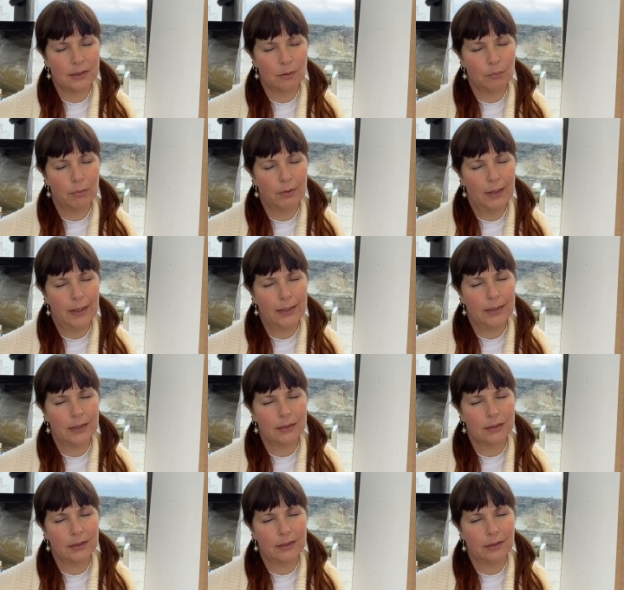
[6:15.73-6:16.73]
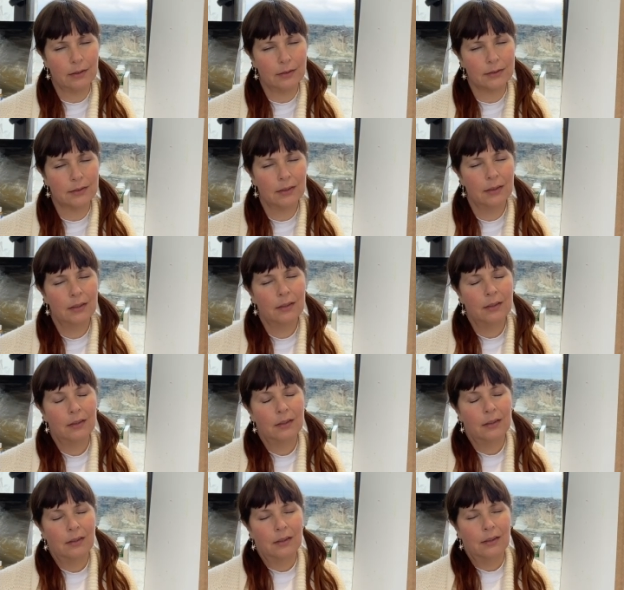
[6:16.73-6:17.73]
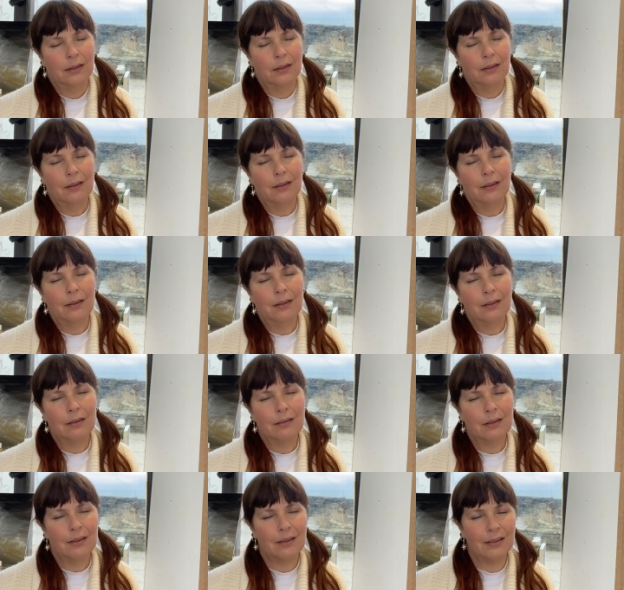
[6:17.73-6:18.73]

Our brain actually goes, oh.